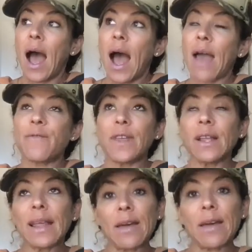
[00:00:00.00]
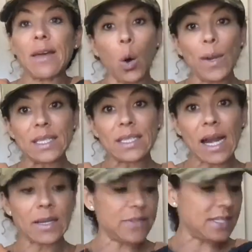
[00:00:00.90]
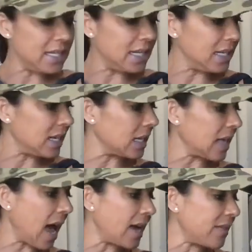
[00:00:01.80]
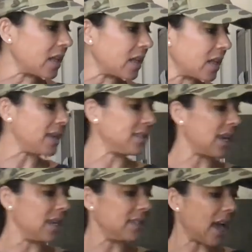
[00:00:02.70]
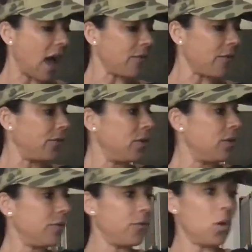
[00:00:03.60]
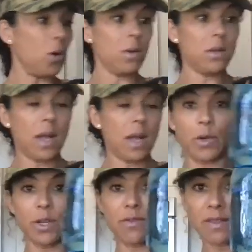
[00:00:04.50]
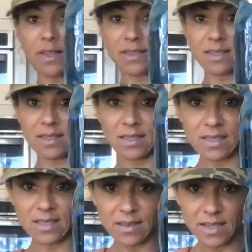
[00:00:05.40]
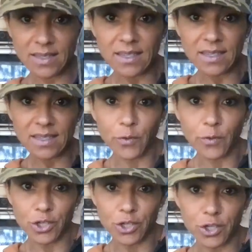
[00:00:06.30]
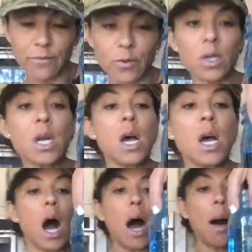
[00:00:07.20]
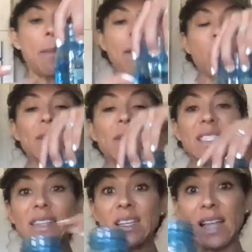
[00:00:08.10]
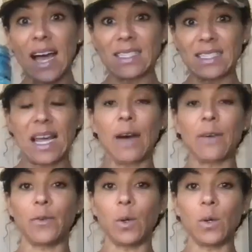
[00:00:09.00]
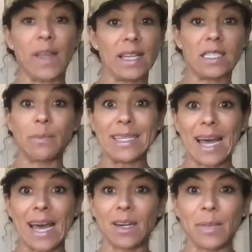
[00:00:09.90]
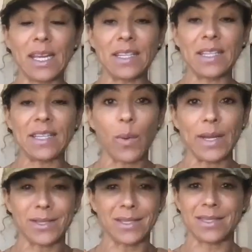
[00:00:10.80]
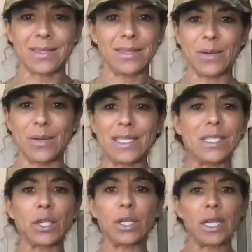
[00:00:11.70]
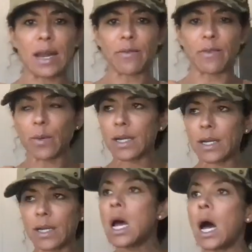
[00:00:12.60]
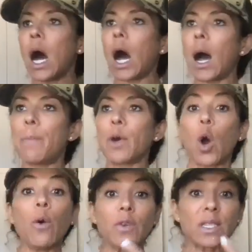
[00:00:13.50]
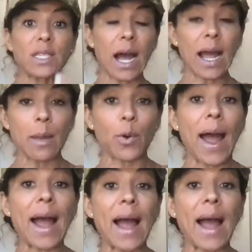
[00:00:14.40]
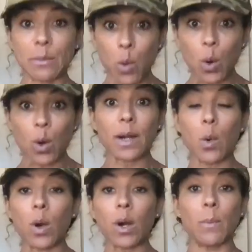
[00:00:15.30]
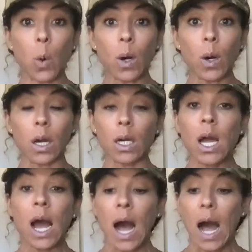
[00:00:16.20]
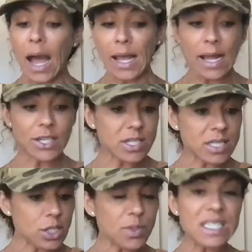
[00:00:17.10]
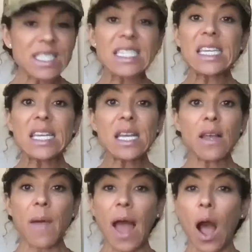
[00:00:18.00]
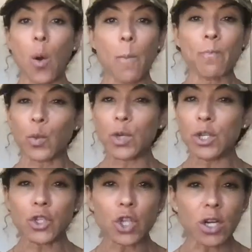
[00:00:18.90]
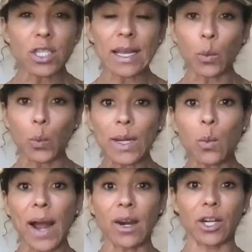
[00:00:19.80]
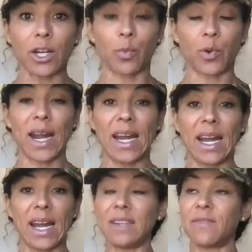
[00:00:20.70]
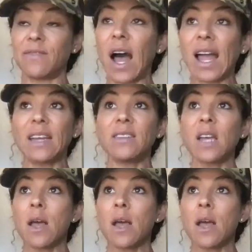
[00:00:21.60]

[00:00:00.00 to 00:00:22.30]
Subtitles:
I feel like I've always kind of seen the glass as half full. I mean, what do you think this is? This is for sure half full. I've always seen the glass as half full. That's my dad and me. He's always just, sees the good in everyone. But over time, practicing more and more and more, I just, you see how when you start to like rewire your brain and find